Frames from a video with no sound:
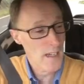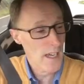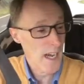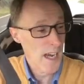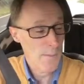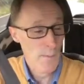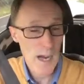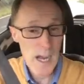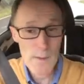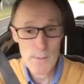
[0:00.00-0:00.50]
I
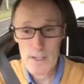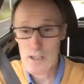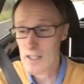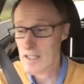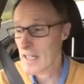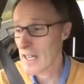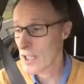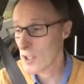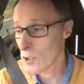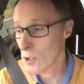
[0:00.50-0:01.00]
might be able to
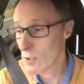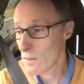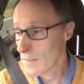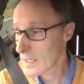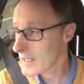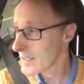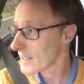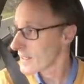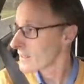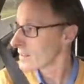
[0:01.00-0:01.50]
catch up with it
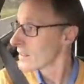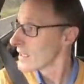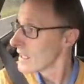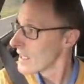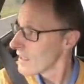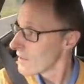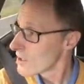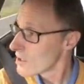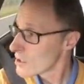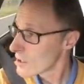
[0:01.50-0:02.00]

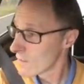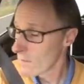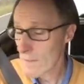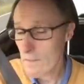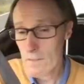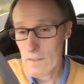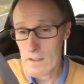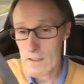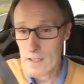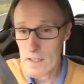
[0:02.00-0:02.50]
again. There's another
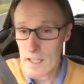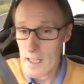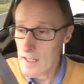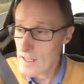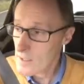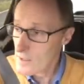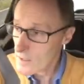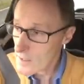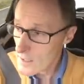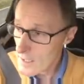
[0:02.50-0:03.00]

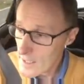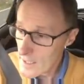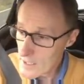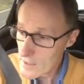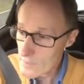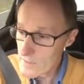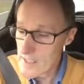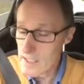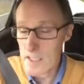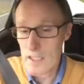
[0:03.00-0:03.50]
large
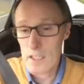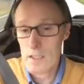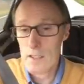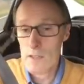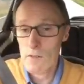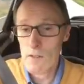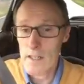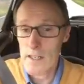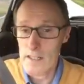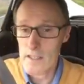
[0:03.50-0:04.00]
vehicle on the
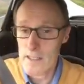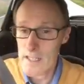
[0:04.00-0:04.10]
right.